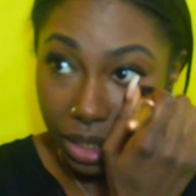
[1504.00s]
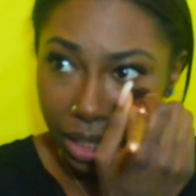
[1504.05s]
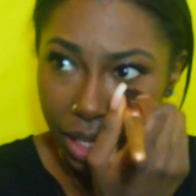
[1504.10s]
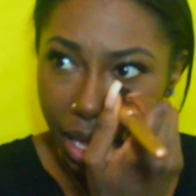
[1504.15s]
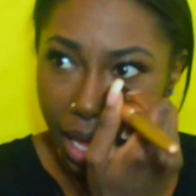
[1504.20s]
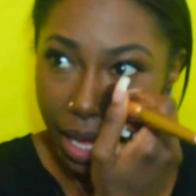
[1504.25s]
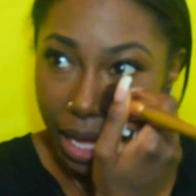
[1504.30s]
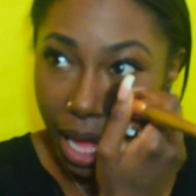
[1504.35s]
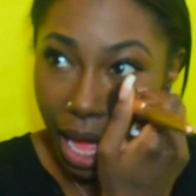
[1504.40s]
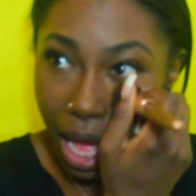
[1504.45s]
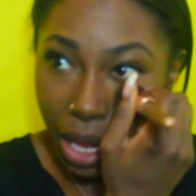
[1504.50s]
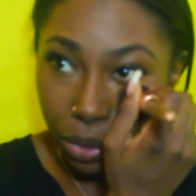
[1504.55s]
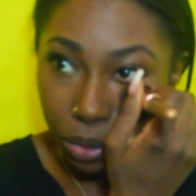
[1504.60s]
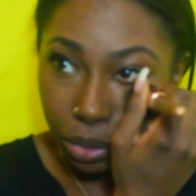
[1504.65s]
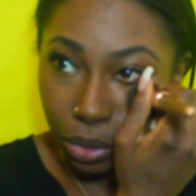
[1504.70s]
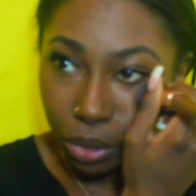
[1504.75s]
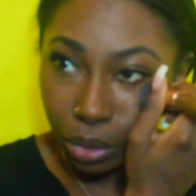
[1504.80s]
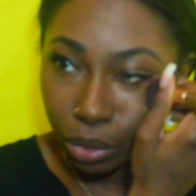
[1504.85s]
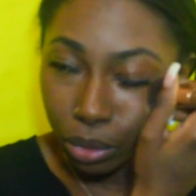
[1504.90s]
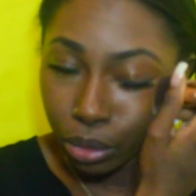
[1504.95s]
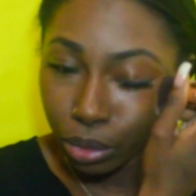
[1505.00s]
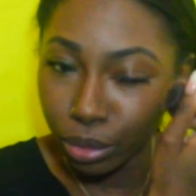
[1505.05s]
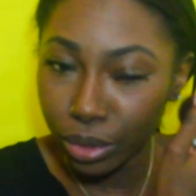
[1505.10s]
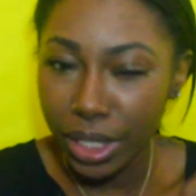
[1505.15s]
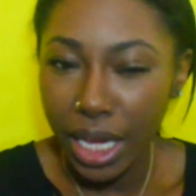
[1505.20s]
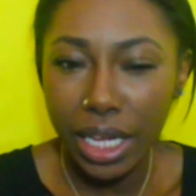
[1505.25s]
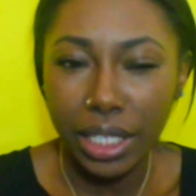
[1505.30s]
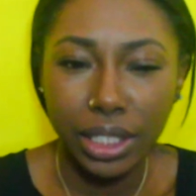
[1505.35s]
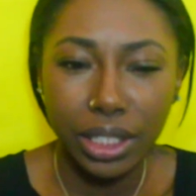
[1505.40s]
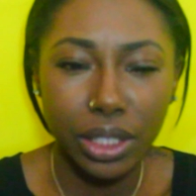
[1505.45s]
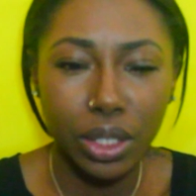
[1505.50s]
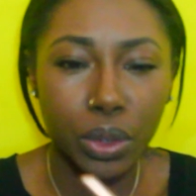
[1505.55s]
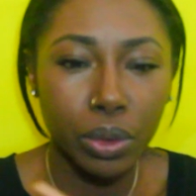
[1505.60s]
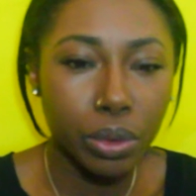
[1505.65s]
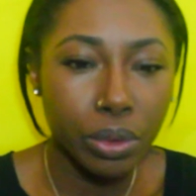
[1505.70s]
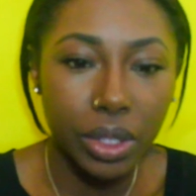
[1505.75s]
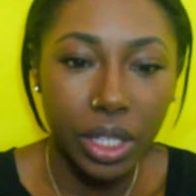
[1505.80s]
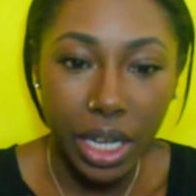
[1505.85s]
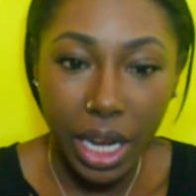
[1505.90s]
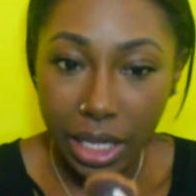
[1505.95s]
like, I don't know who texted
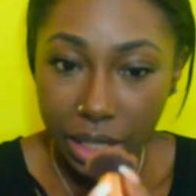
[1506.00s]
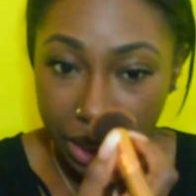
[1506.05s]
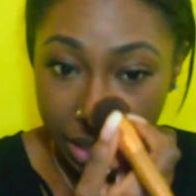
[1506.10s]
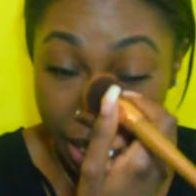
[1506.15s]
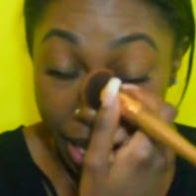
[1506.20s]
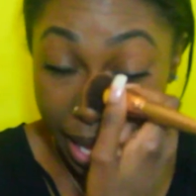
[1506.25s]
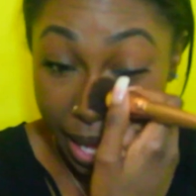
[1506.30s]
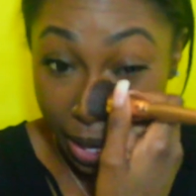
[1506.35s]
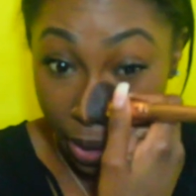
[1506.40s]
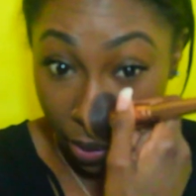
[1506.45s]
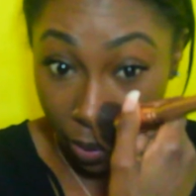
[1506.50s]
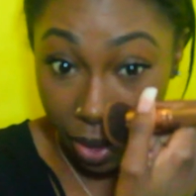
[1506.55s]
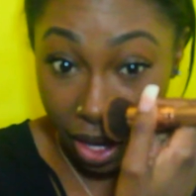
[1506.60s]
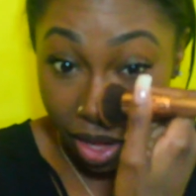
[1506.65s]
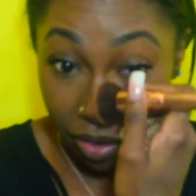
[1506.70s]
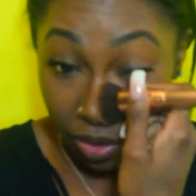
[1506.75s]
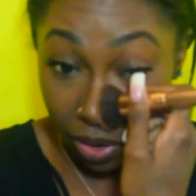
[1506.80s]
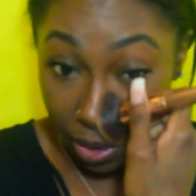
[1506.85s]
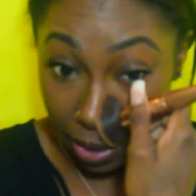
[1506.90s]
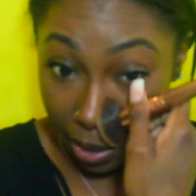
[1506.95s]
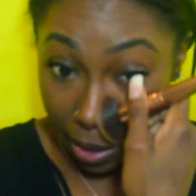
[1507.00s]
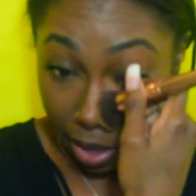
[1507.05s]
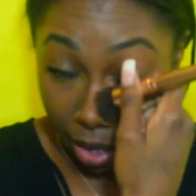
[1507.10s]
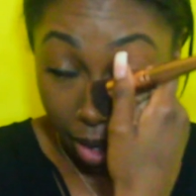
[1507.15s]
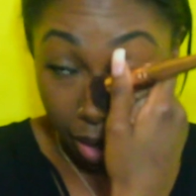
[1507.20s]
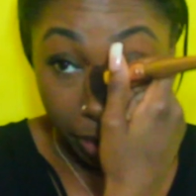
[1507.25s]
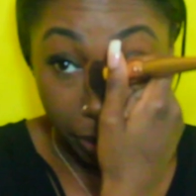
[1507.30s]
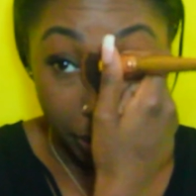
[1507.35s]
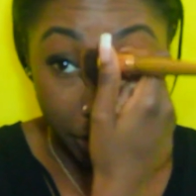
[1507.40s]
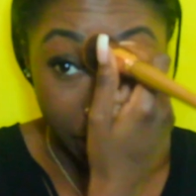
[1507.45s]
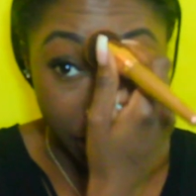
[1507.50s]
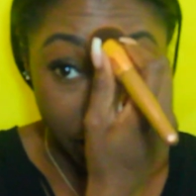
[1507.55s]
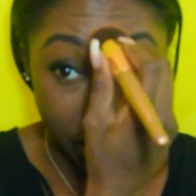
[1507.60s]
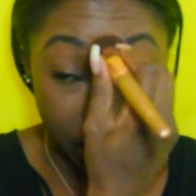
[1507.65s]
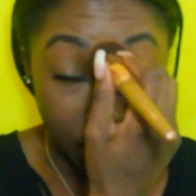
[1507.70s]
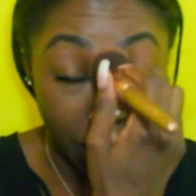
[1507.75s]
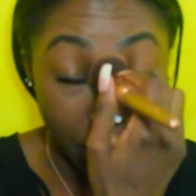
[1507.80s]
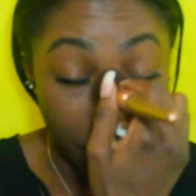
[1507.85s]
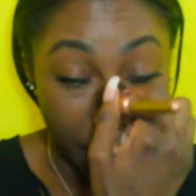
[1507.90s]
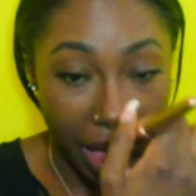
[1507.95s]
who the next day or whatever, but
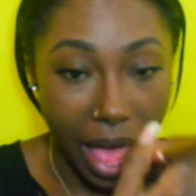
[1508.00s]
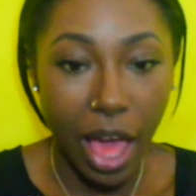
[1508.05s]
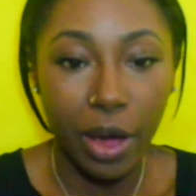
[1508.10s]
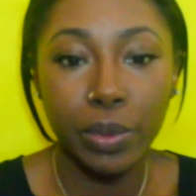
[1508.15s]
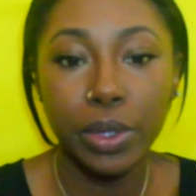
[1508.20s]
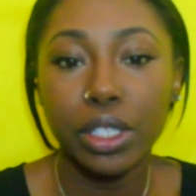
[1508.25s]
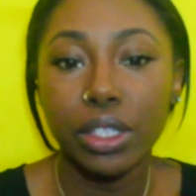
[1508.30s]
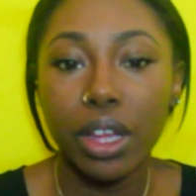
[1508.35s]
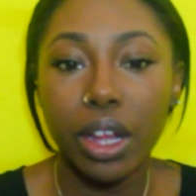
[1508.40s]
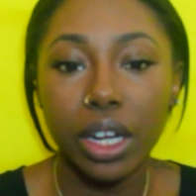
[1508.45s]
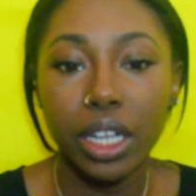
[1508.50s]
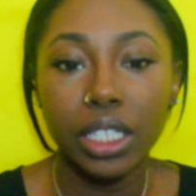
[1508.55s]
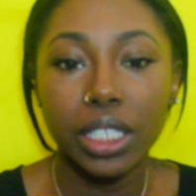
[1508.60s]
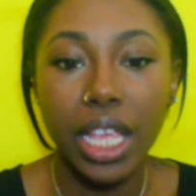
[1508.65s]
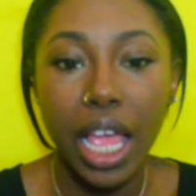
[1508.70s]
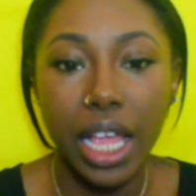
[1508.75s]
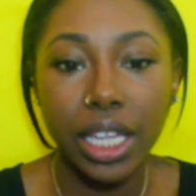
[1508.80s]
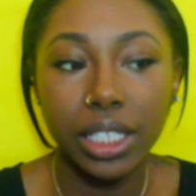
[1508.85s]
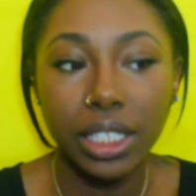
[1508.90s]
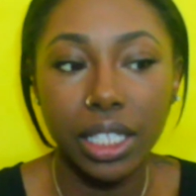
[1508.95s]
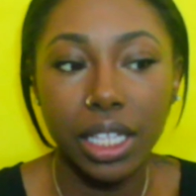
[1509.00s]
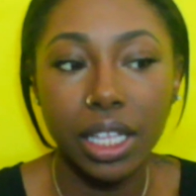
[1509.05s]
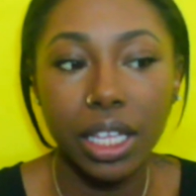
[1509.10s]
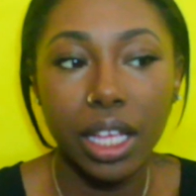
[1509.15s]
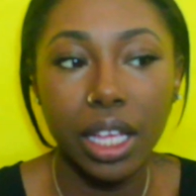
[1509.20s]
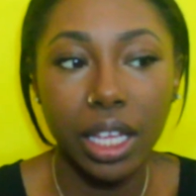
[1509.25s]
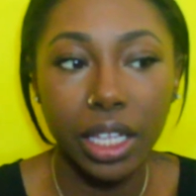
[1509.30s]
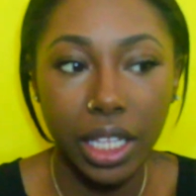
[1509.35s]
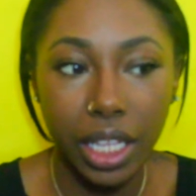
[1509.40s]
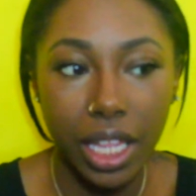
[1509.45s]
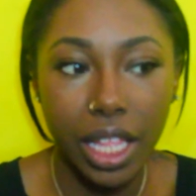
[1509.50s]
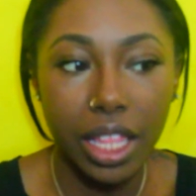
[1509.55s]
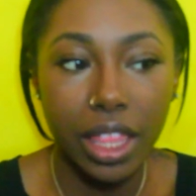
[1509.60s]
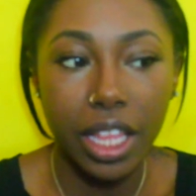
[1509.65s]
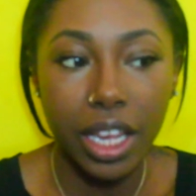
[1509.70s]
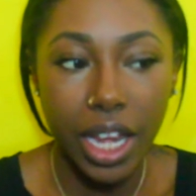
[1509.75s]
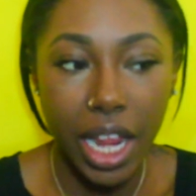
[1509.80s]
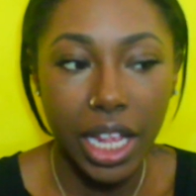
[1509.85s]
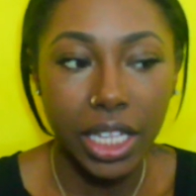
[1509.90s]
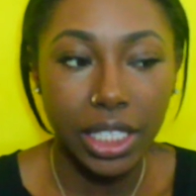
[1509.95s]
somehow we started texting again
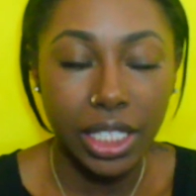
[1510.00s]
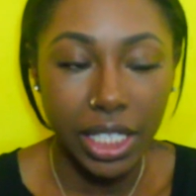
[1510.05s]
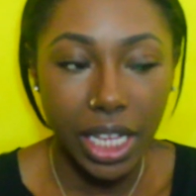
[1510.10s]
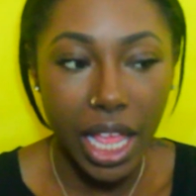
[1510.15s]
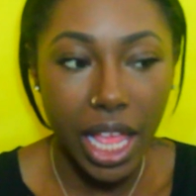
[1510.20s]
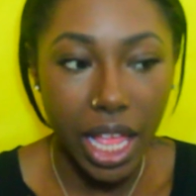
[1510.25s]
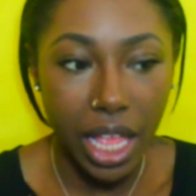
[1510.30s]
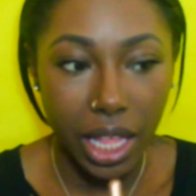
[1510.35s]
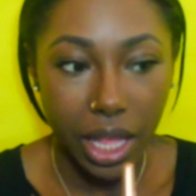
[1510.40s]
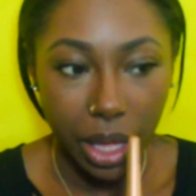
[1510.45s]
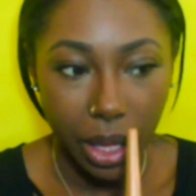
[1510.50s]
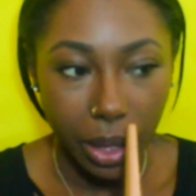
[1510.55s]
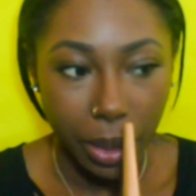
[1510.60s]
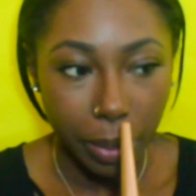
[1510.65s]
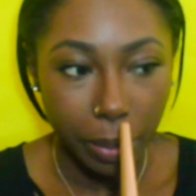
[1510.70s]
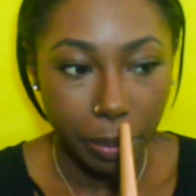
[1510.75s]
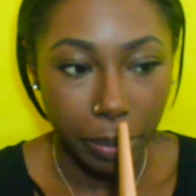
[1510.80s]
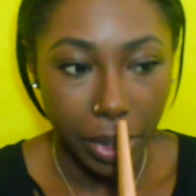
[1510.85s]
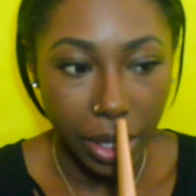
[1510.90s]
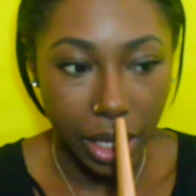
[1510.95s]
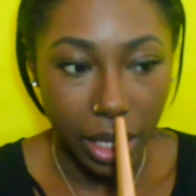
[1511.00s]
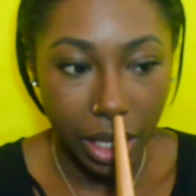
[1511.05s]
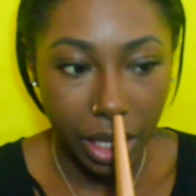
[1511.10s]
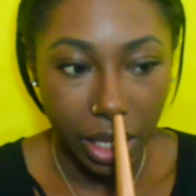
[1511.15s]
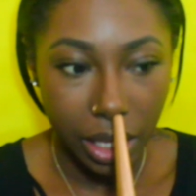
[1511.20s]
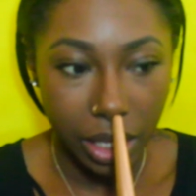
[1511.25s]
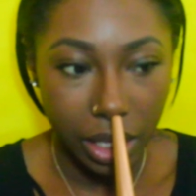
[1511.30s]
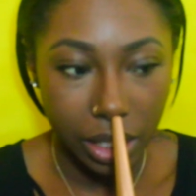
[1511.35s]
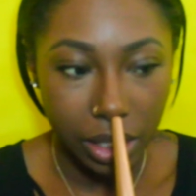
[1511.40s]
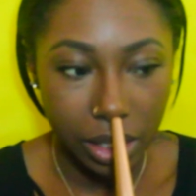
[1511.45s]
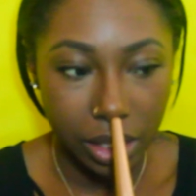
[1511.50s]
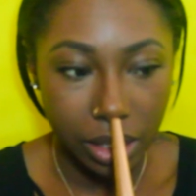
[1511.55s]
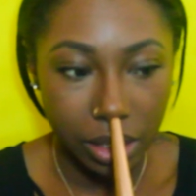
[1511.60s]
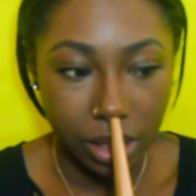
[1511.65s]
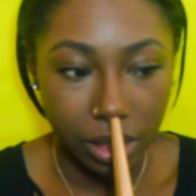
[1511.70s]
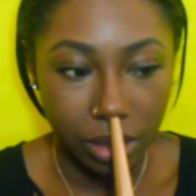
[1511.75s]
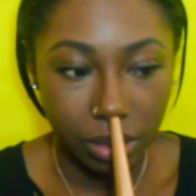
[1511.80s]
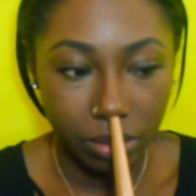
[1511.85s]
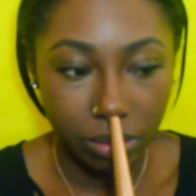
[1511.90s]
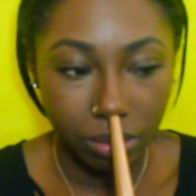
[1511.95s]
the next day
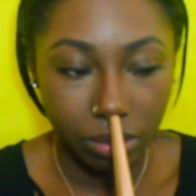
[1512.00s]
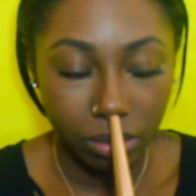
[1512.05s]
because,